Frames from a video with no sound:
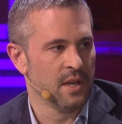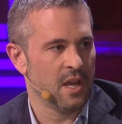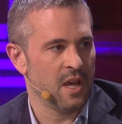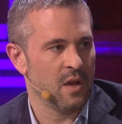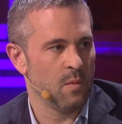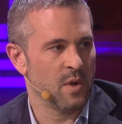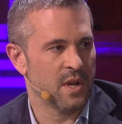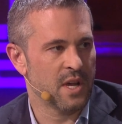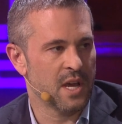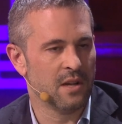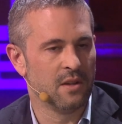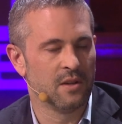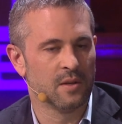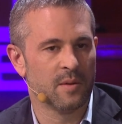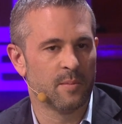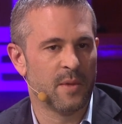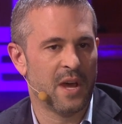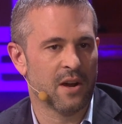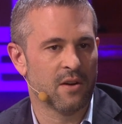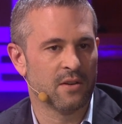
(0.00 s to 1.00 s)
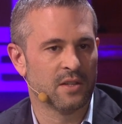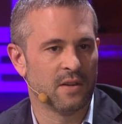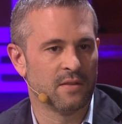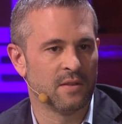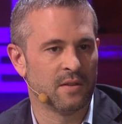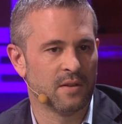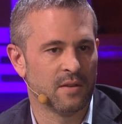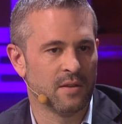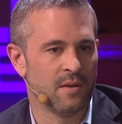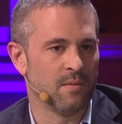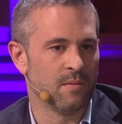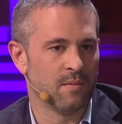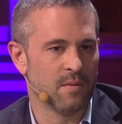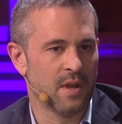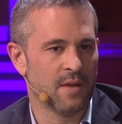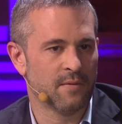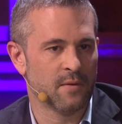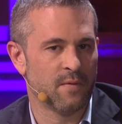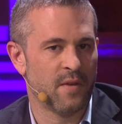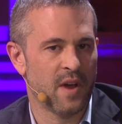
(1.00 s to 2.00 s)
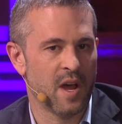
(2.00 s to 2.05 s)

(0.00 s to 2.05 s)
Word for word: And we kind of looked back at ourselves, you know, after